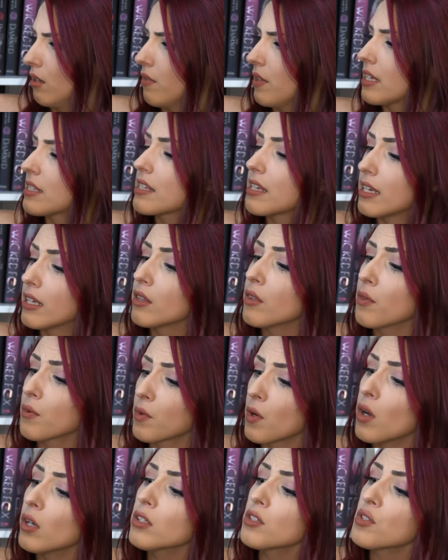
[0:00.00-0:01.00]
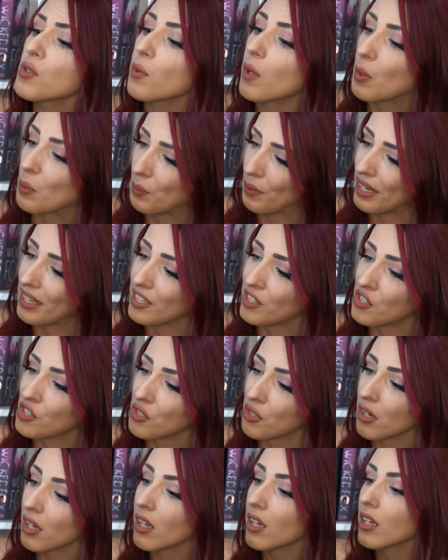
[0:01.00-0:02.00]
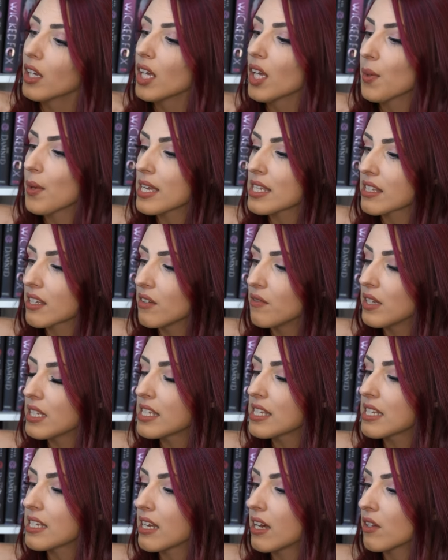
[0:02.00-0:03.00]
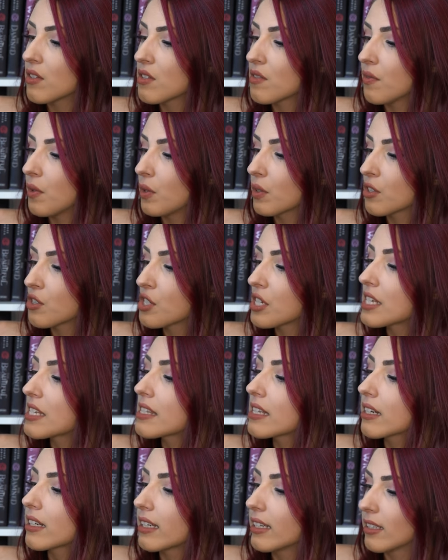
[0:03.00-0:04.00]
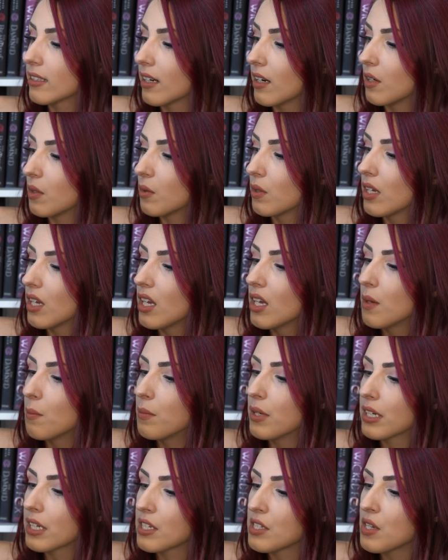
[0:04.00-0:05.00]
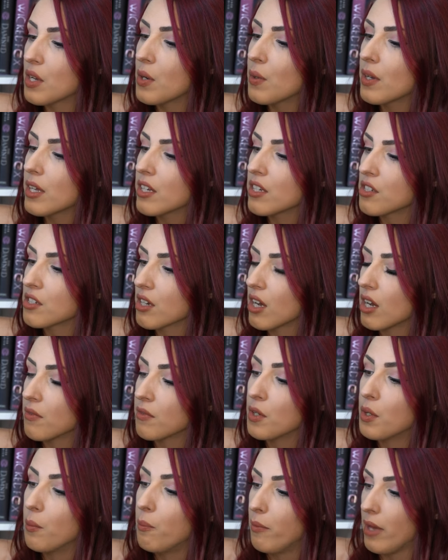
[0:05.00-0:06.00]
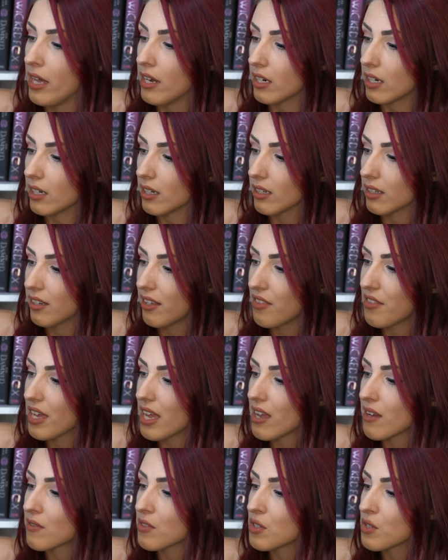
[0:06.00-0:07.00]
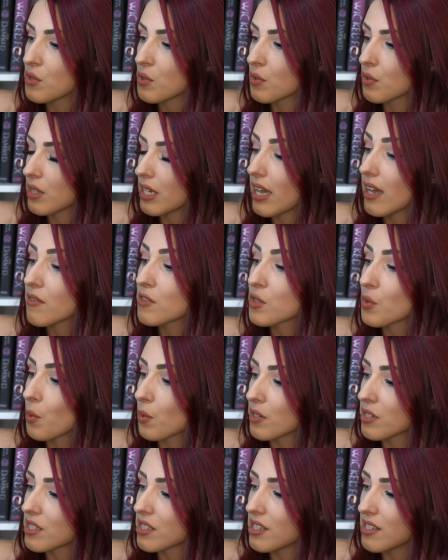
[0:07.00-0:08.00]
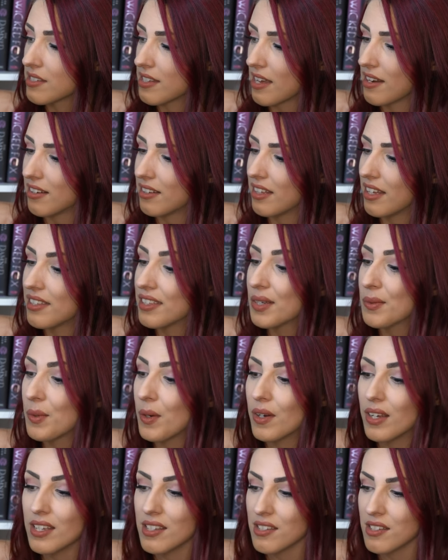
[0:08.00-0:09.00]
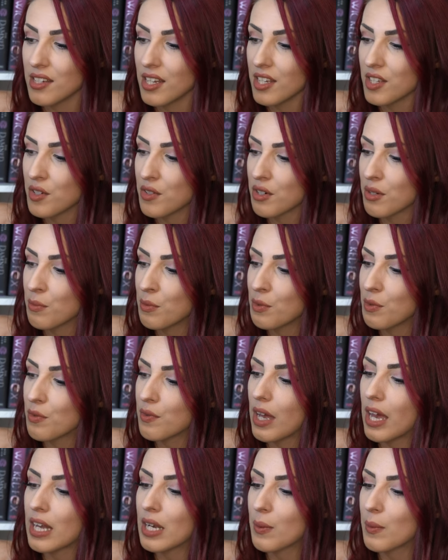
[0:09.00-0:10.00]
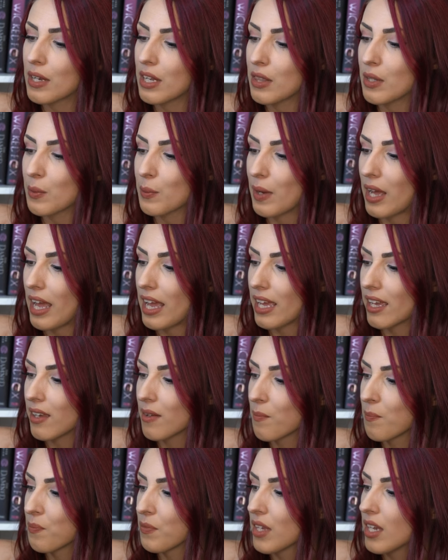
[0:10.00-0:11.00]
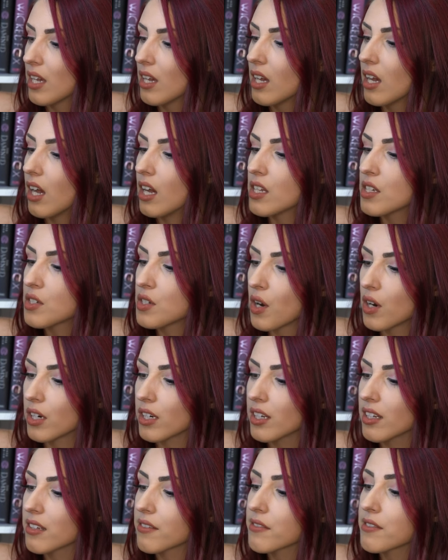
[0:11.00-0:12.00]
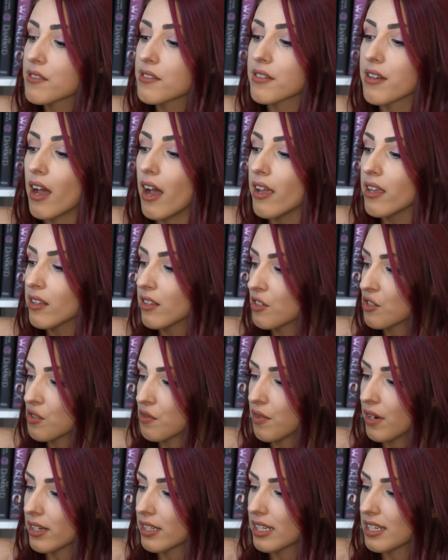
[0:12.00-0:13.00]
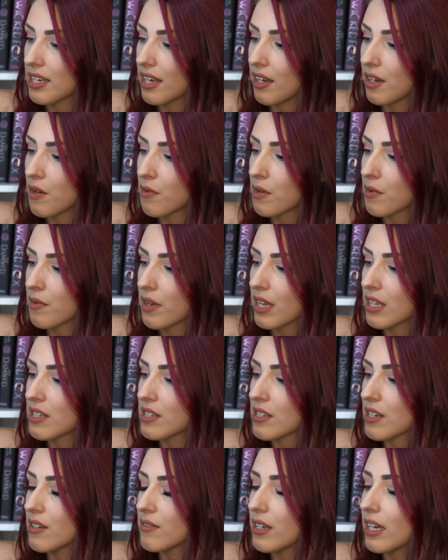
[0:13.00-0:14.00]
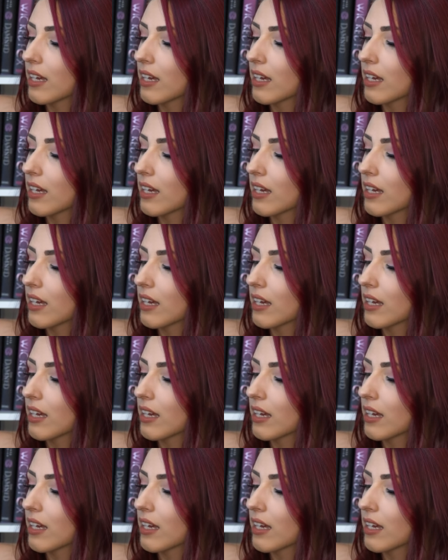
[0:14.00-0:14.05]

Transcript: that's in thrall to a witch, who has convinced the townsfolk she's their hero. But Guideau and Ashaf know better. They have, st- they have scores to settle and they won't hesitate to remove anyone in their way. A dark, stylish fairy tale for fans of